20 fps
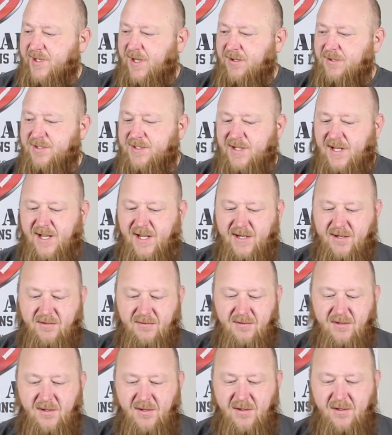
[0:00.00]
style
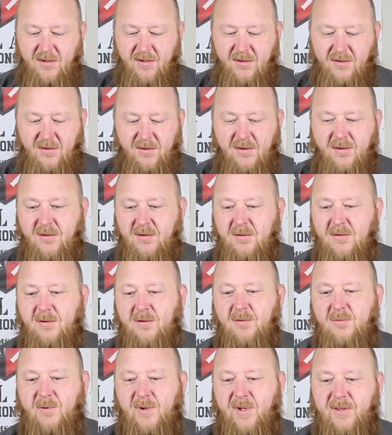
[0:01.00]
stock
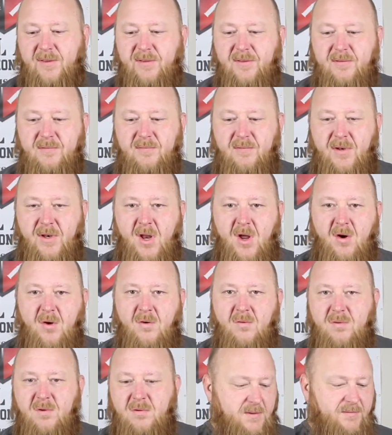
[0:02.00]
with
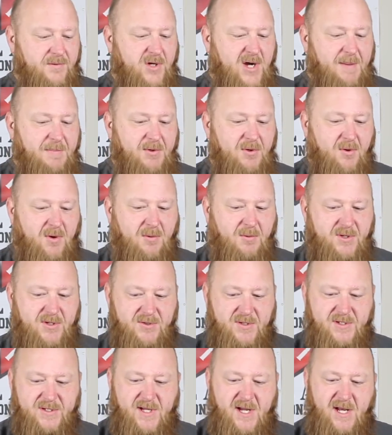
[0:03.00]
no trap door, which
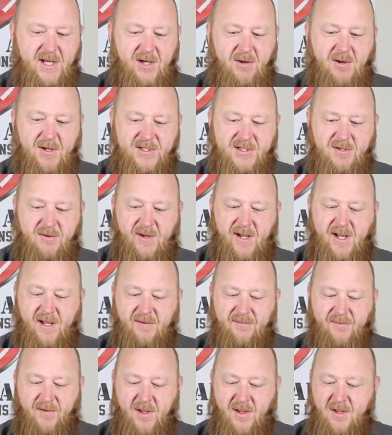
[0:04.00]
is designed. You also
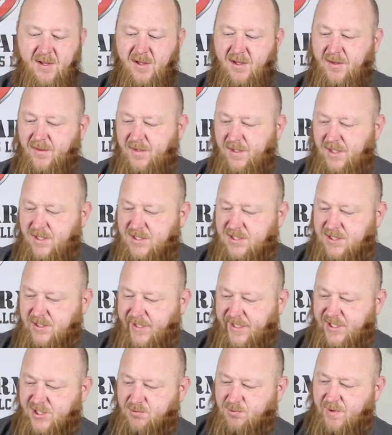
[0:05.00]
have the
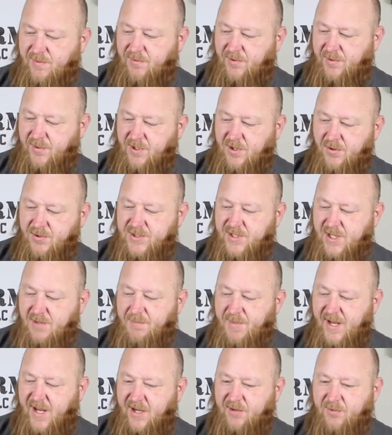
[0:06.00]
sling swivel that goes in
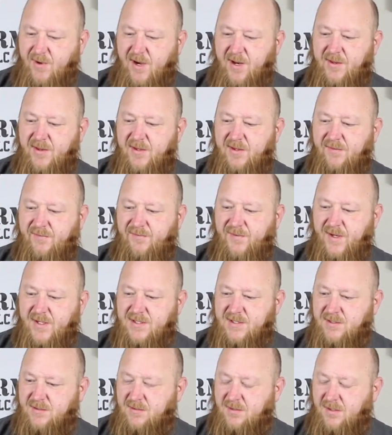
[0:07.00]
the back rather than the
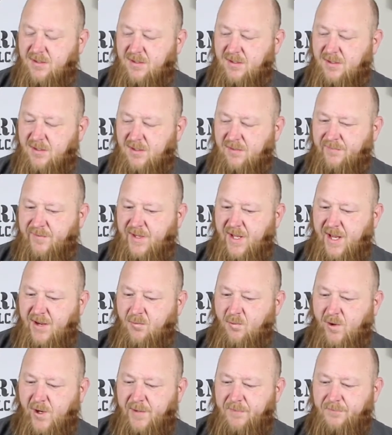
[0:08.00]
fixed of
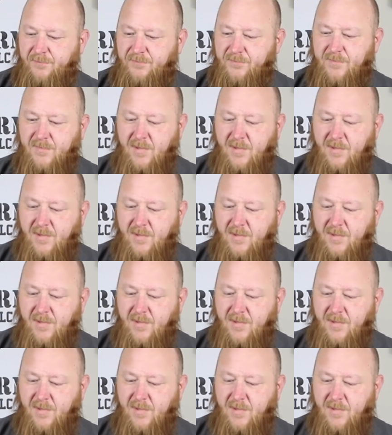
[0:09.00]
the A1.